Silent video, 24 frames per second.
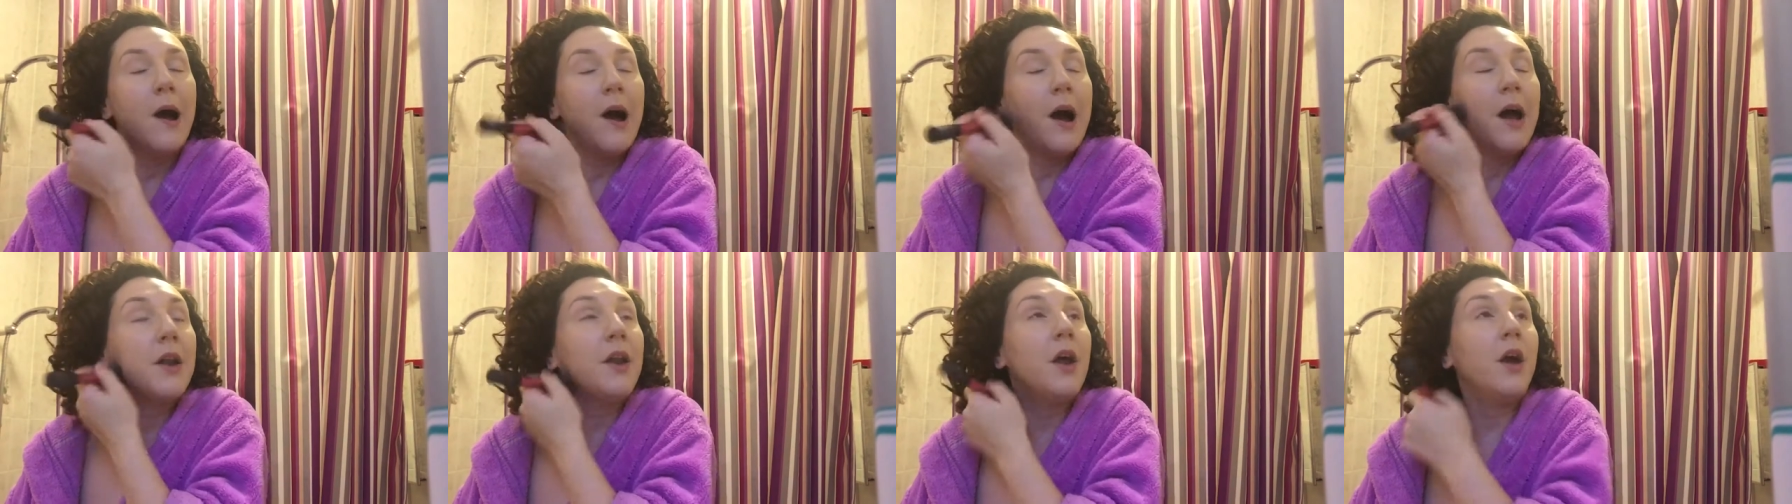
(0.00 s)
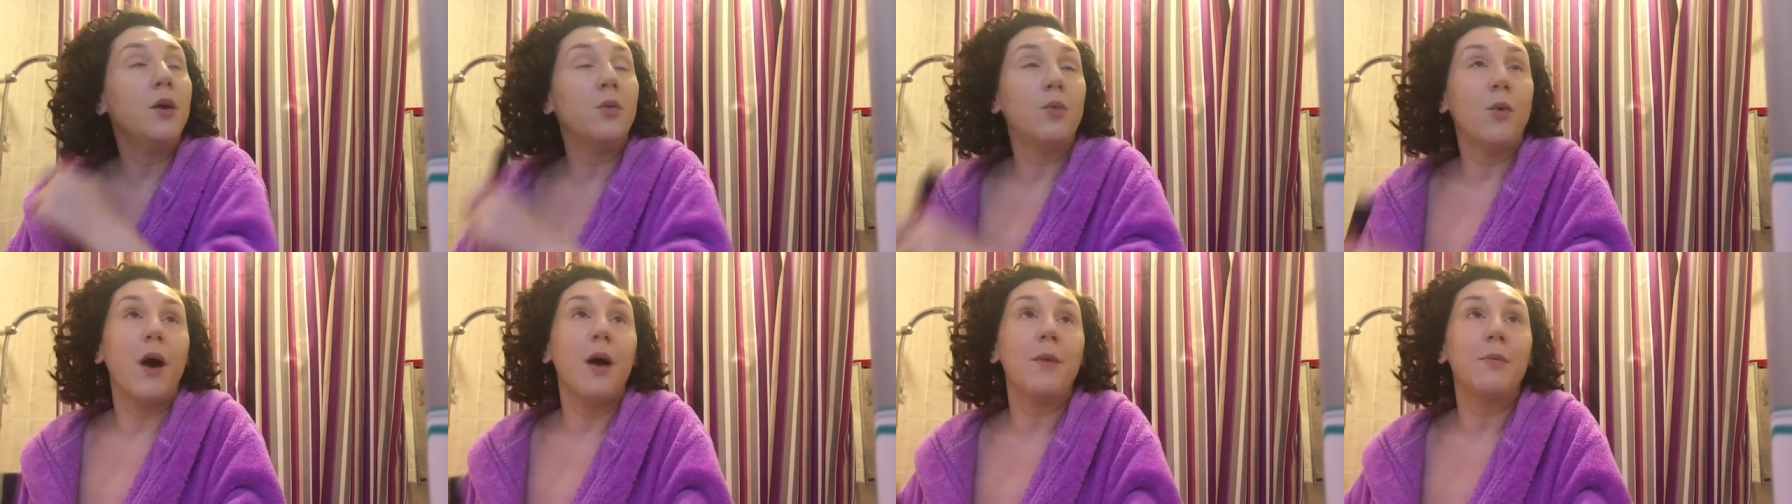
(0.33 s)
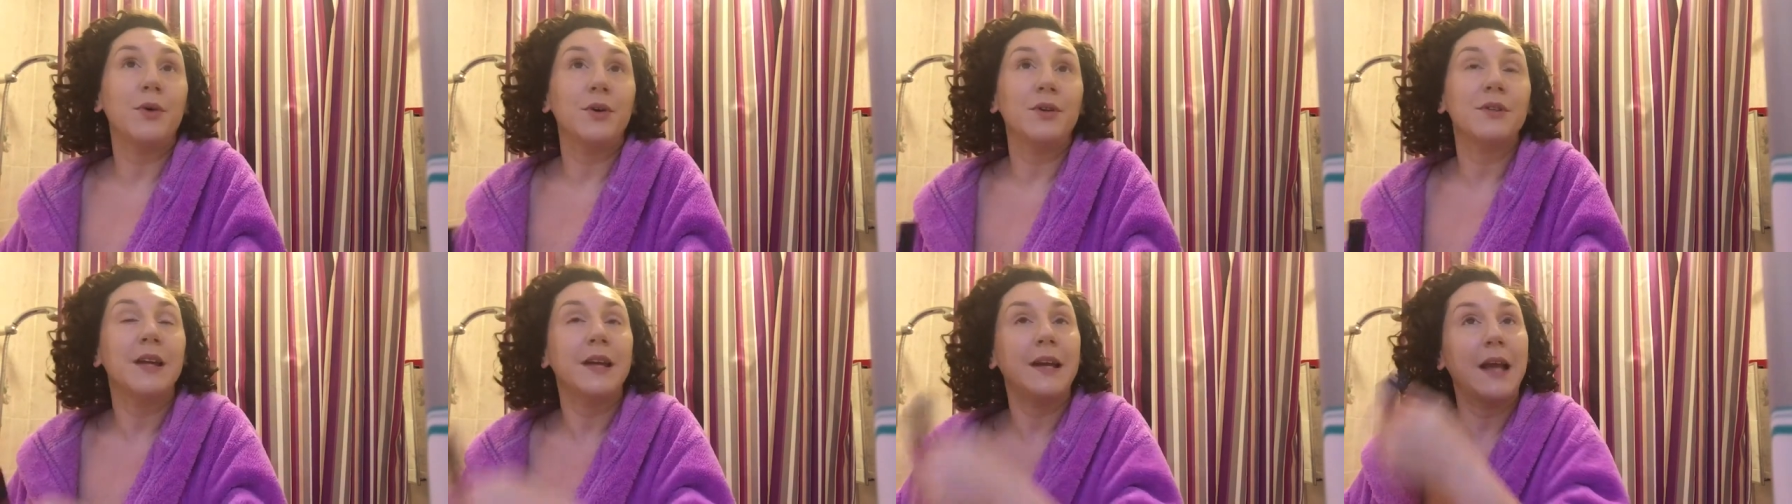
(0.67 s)
I know why,
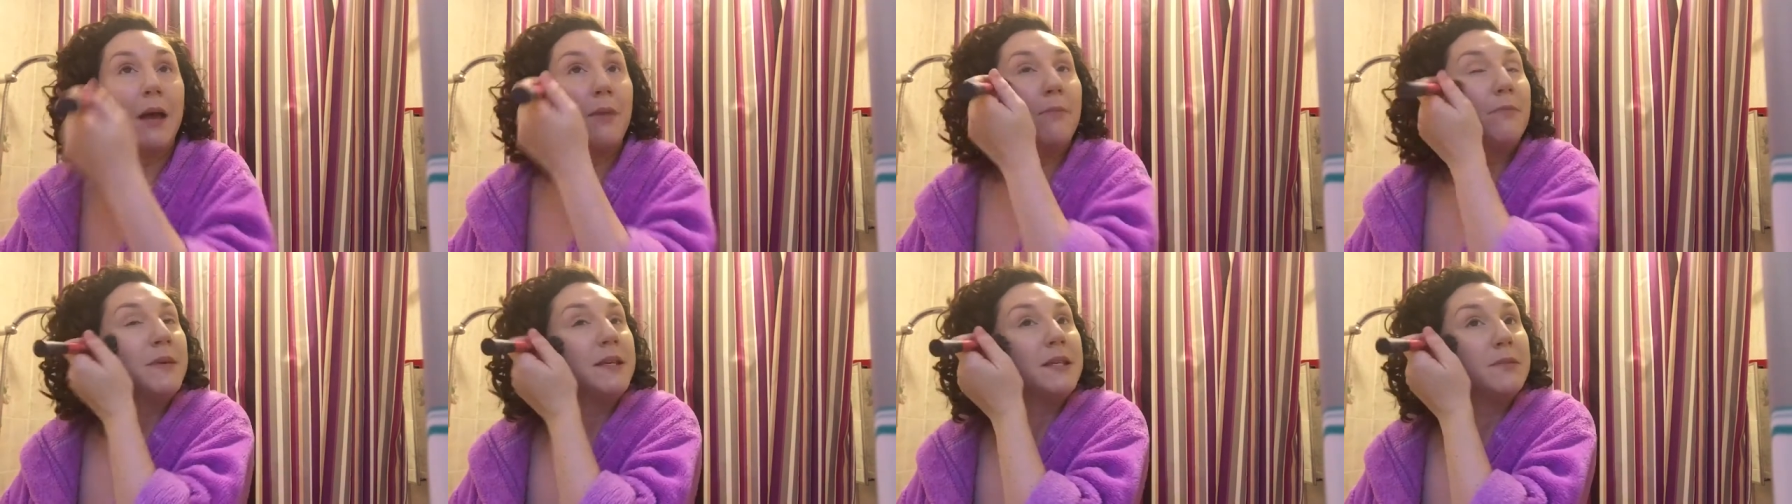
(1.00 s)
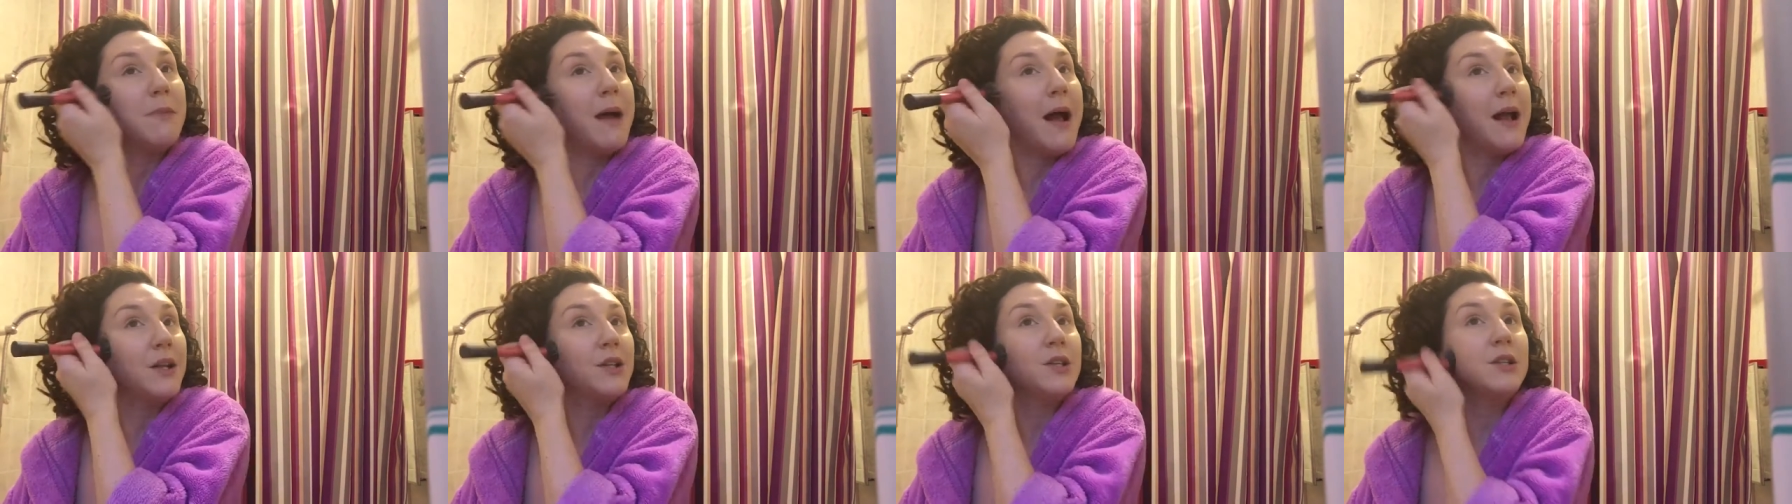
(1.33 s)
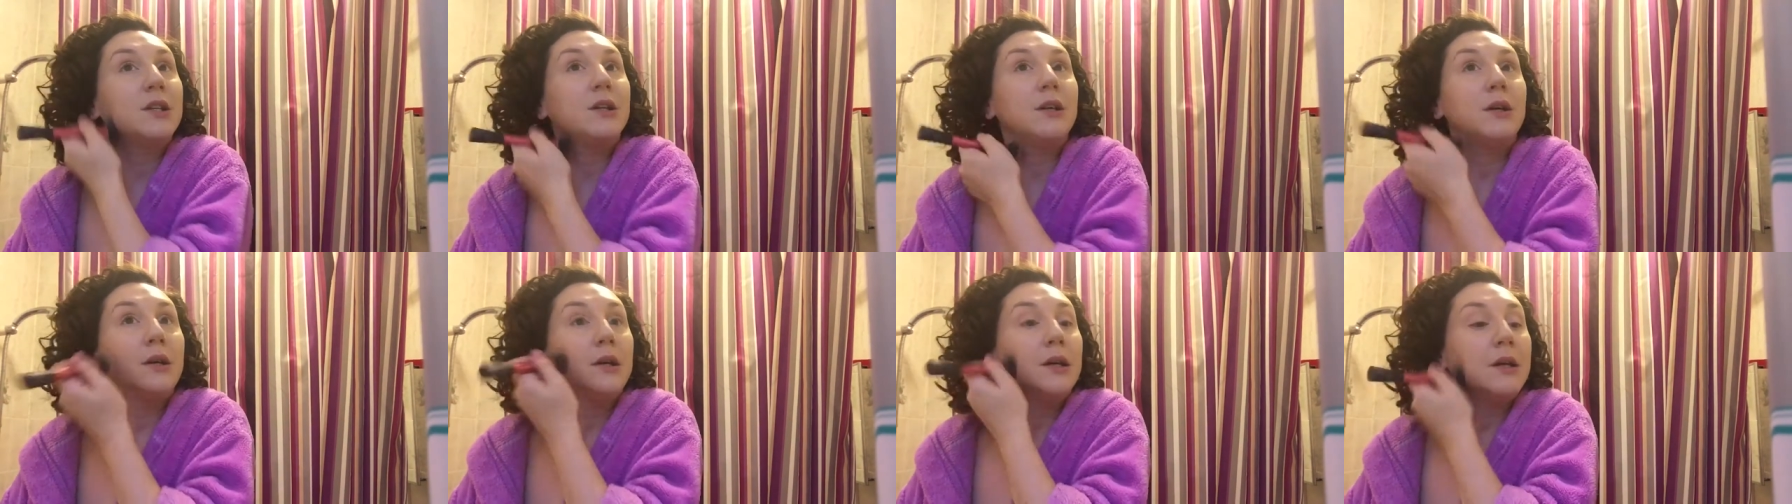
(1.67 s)
because they get
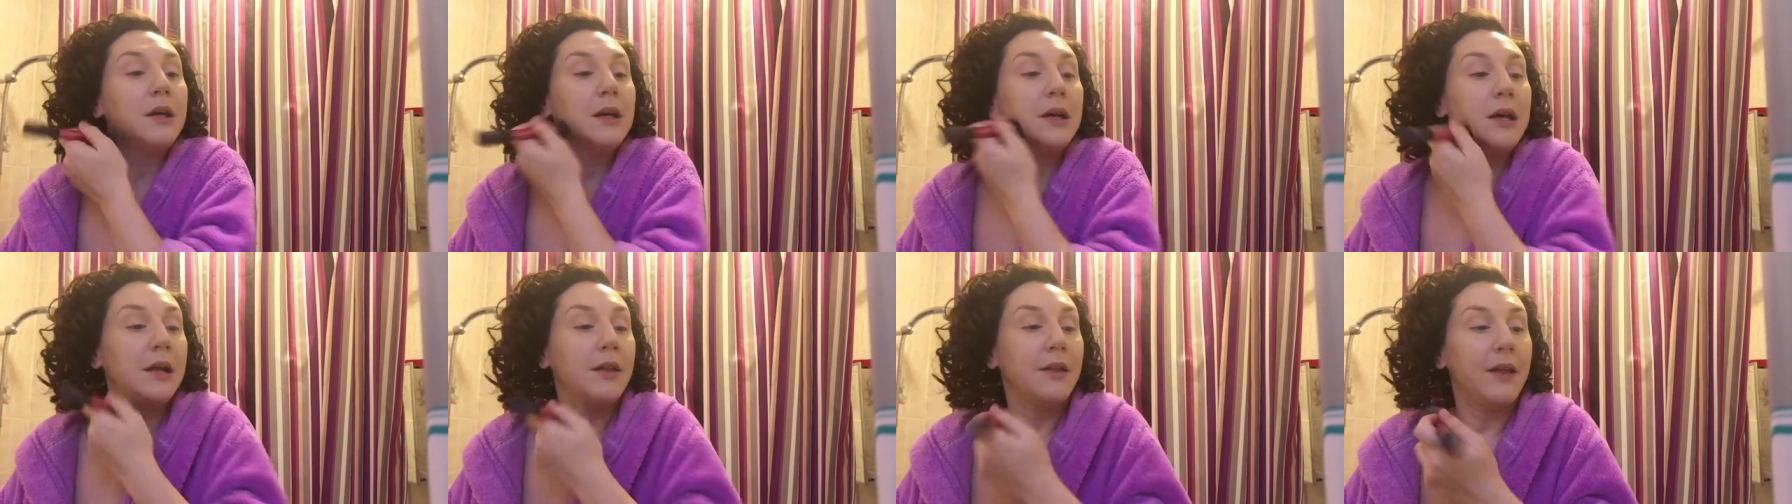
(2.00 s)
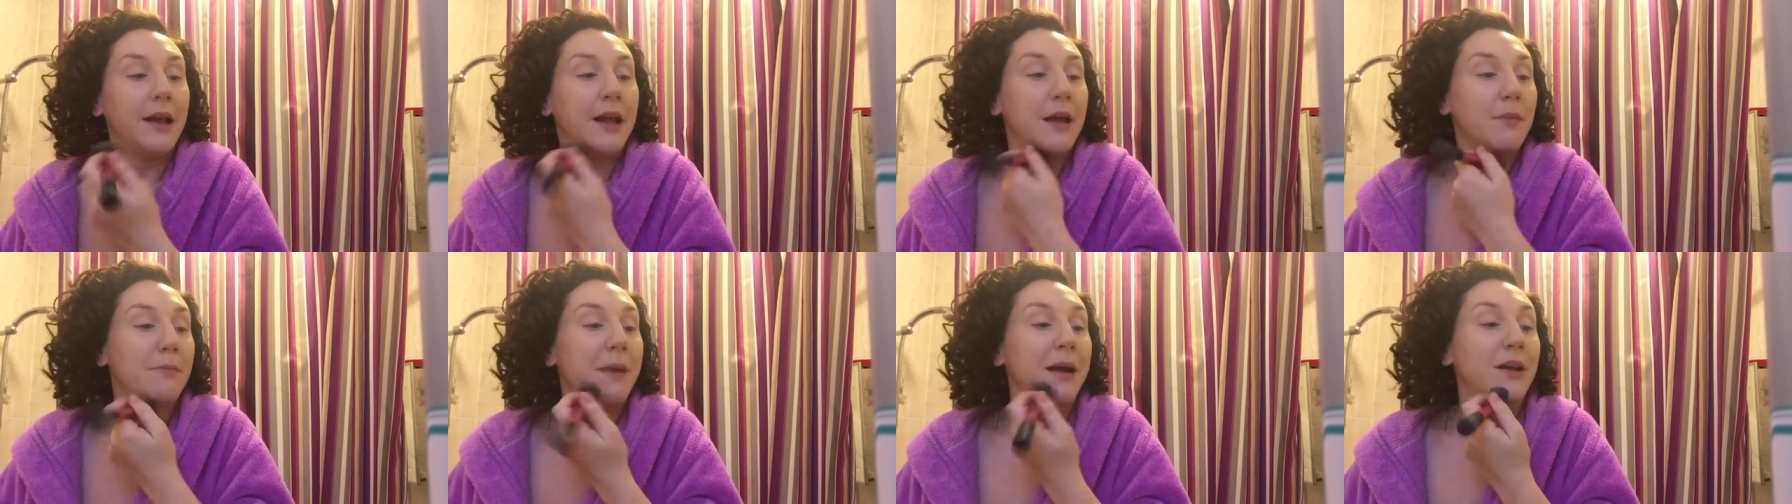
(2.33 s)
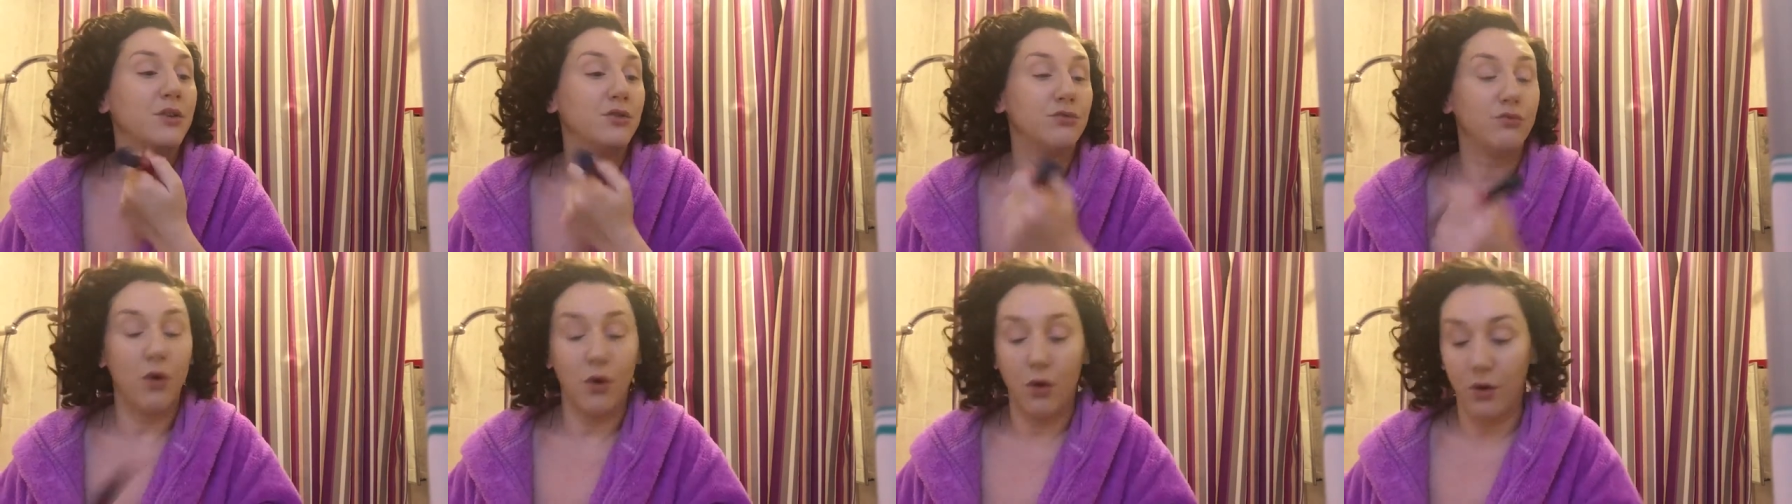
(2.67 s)
mismatched. They get
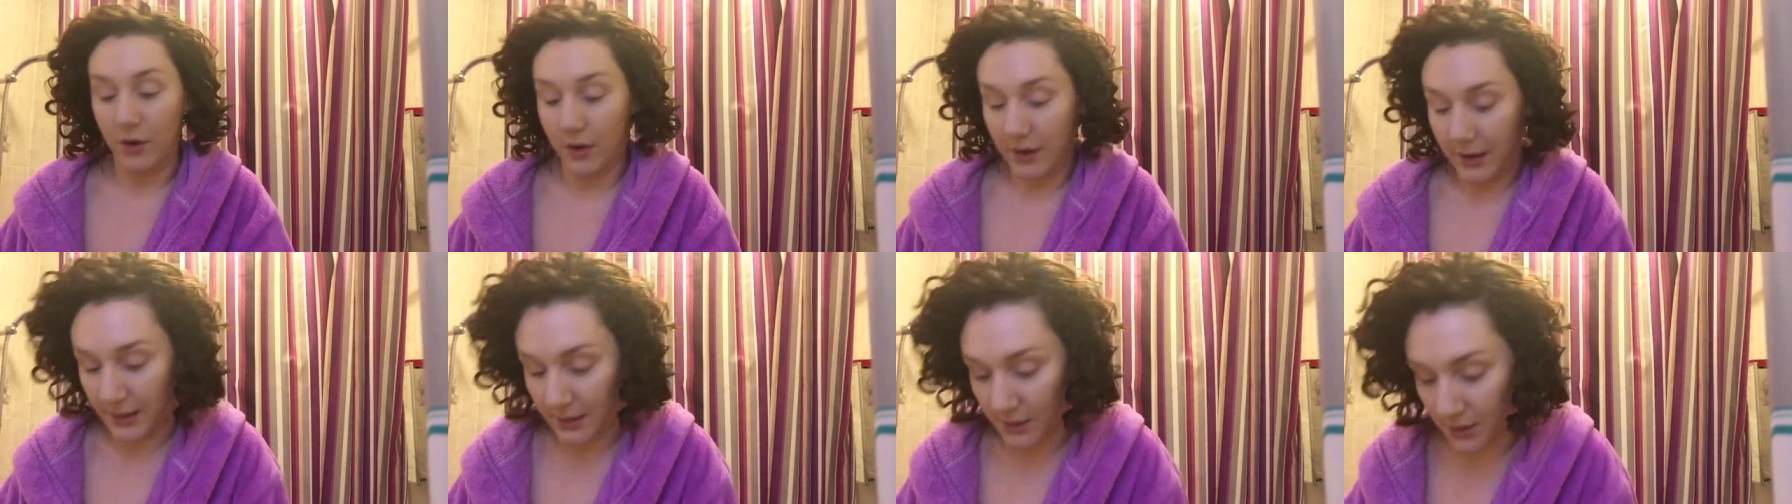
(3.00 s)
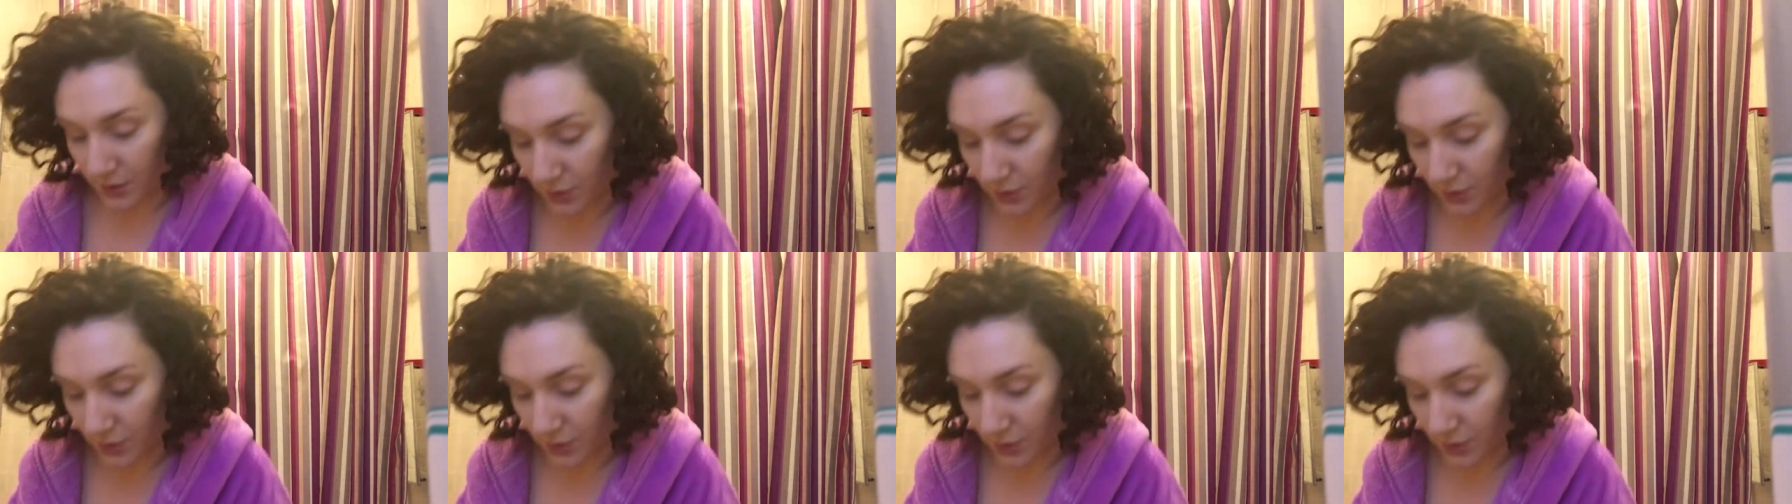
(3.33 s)
matched wrong in